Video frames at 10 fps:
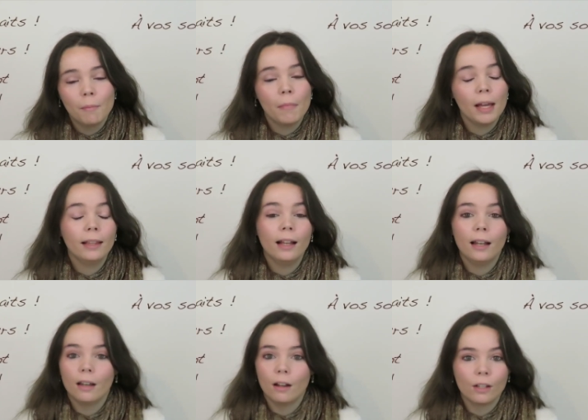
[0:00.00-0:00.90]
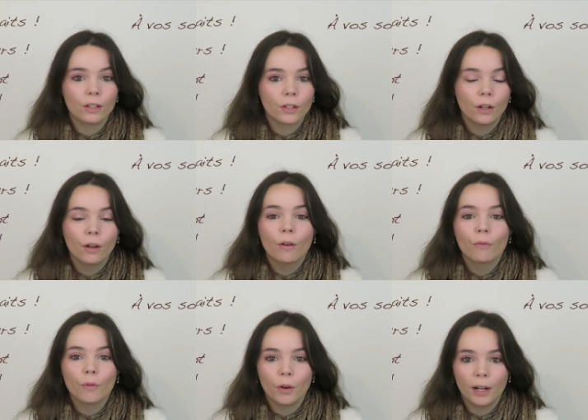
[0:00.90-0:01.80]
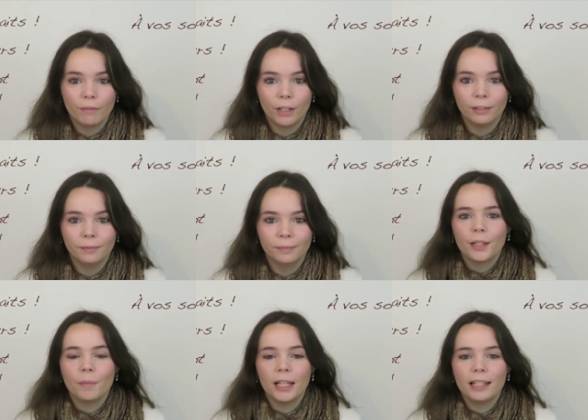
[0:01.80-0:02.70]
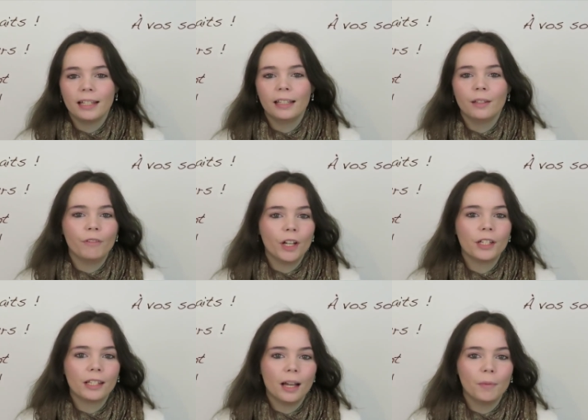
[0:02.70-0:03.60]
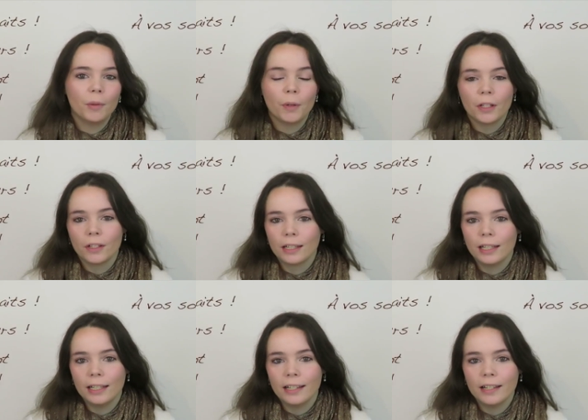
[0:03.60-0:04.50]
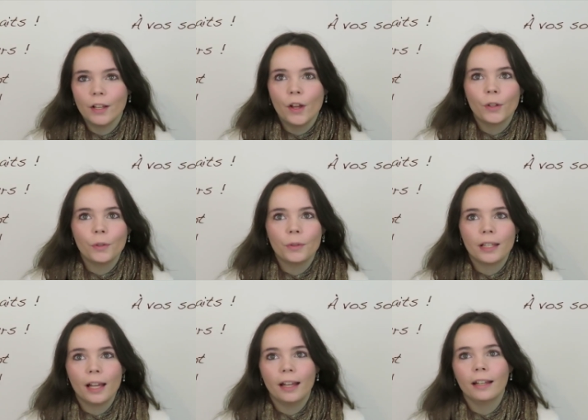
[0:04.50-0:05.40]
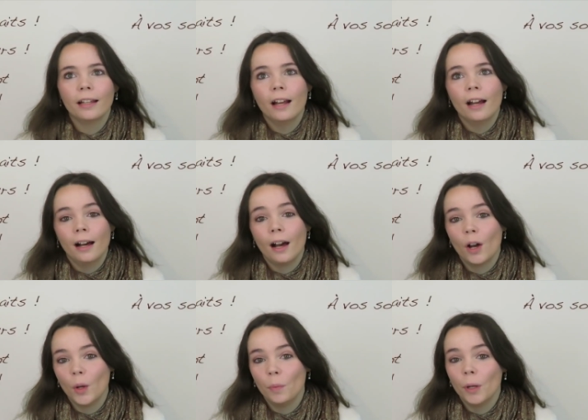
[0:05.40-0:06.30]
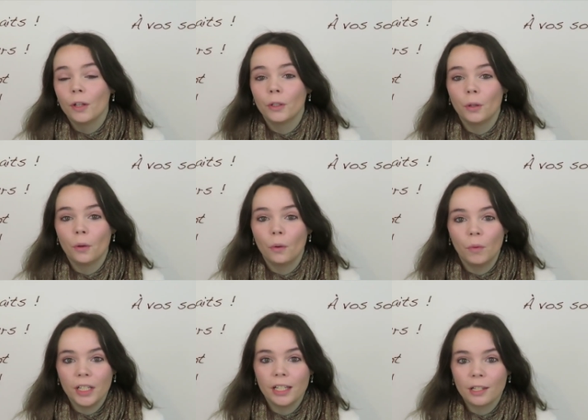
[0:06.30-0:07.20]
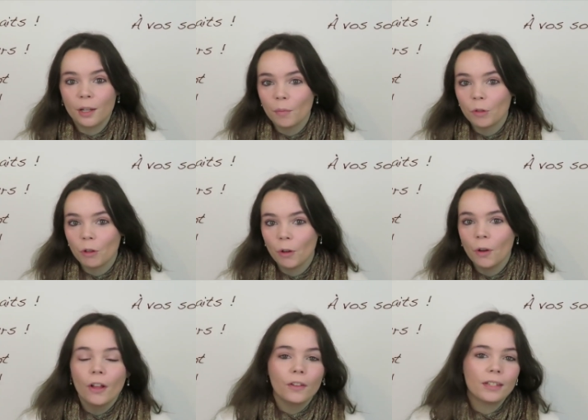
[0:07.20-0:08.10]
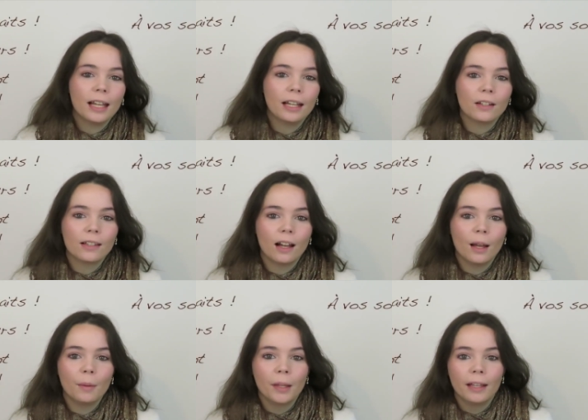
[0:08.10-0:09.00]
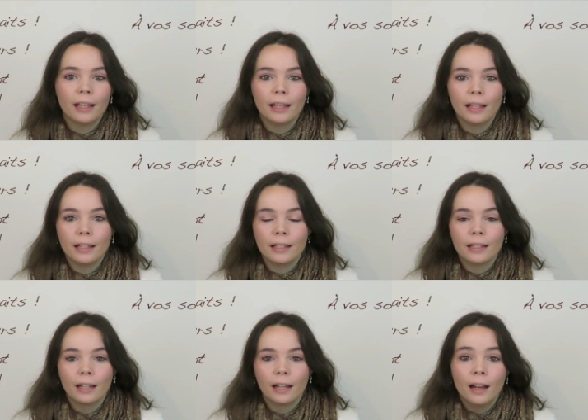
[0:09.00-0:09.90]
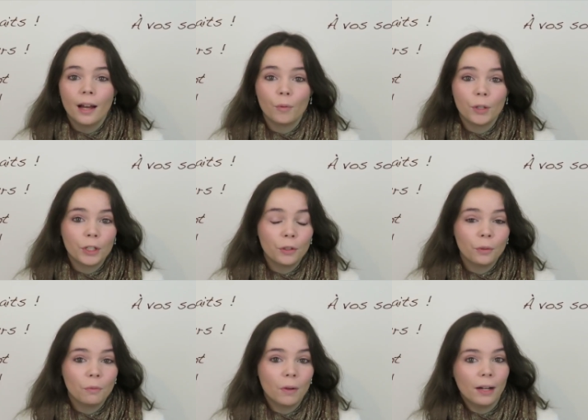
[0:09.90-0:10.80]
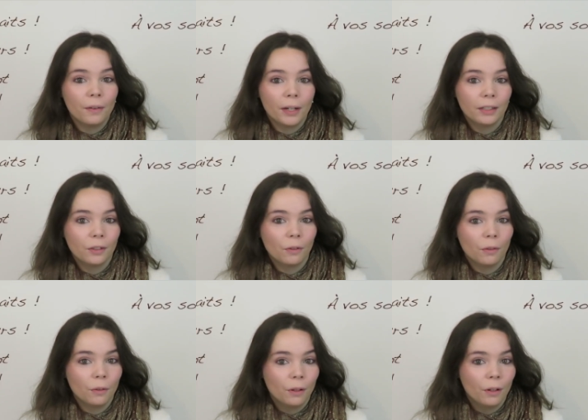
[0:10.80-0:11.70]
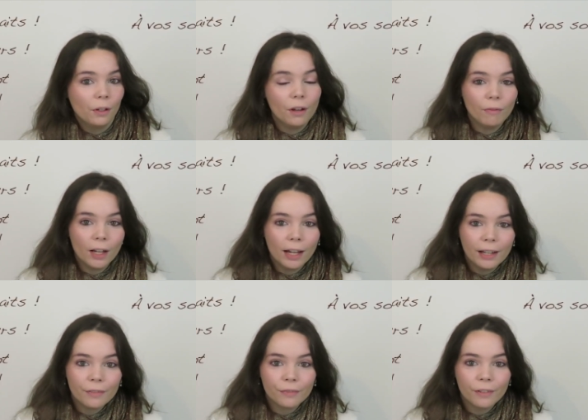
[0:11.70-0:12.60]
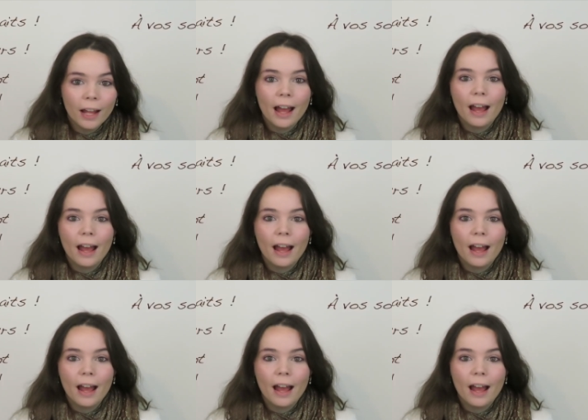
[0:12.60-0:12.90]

May they last forever. So basically, the first time the person sneezes, you say, I hope your wishes come true. The second time is, I wish you well in your love life.